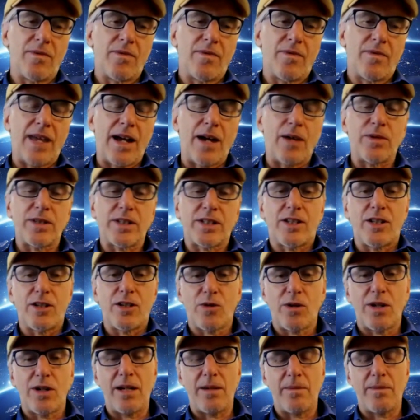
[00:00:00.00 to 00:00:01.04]
that was the
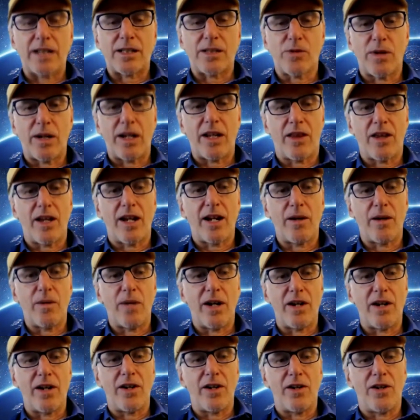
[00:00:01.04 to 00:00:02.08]
dream that's what i thought i
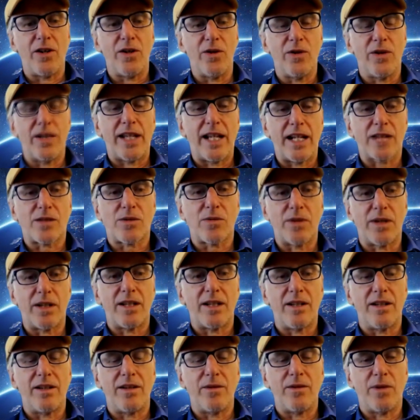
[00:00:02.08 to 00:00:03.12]
wanted to do and that's what
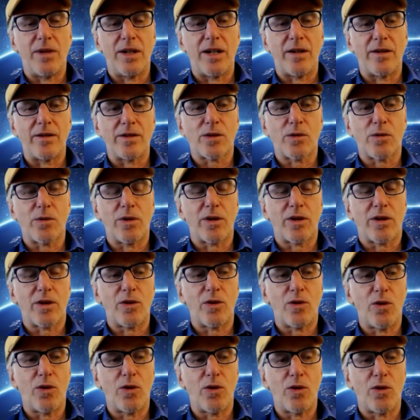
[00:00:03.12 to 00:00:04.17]
what i was
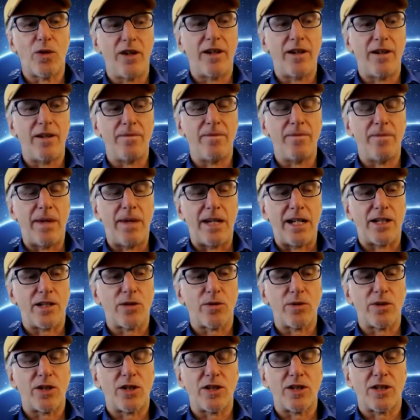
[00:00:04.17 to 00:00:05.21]
working toward and
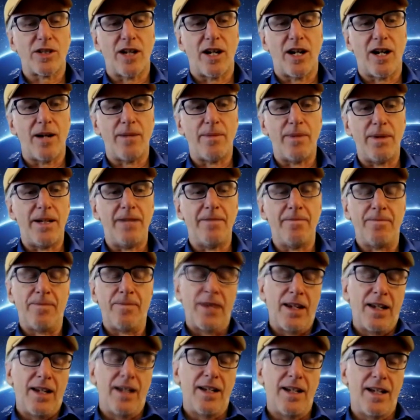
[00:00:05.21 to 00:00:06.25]
magic was just a hobby
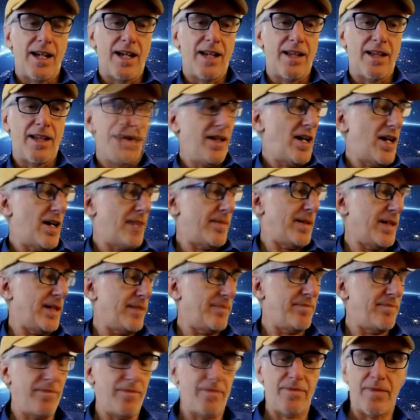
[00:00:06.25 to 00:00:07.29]
and the hobby
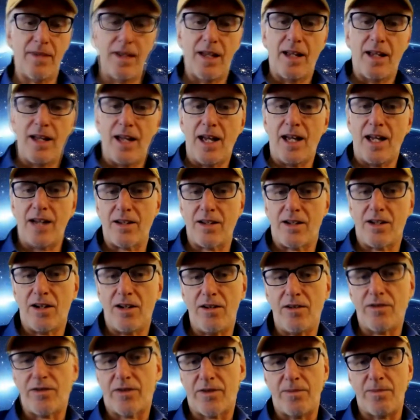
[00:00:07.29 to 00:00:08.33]

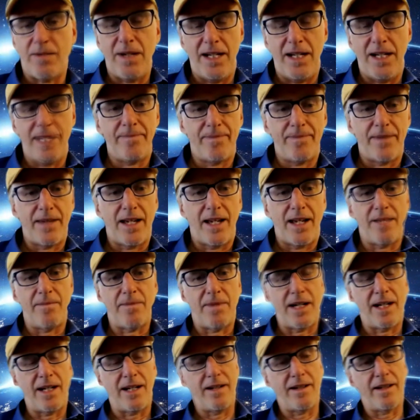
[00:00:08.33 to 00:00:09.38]
engulfed me and
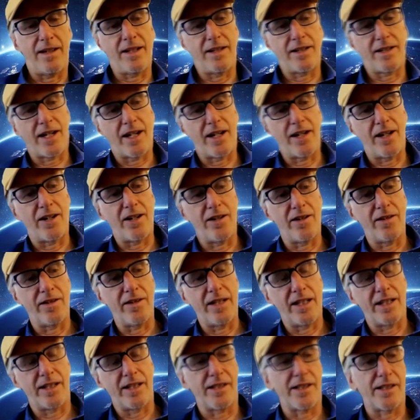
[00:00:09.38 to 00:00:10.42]
my entire
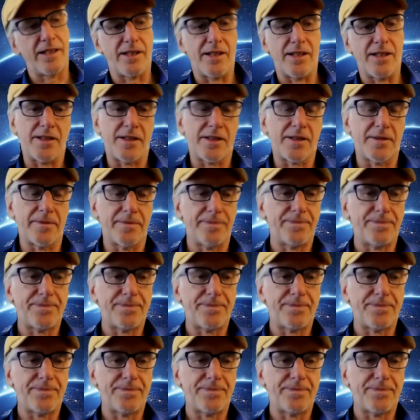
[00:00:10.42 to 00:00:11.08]
existence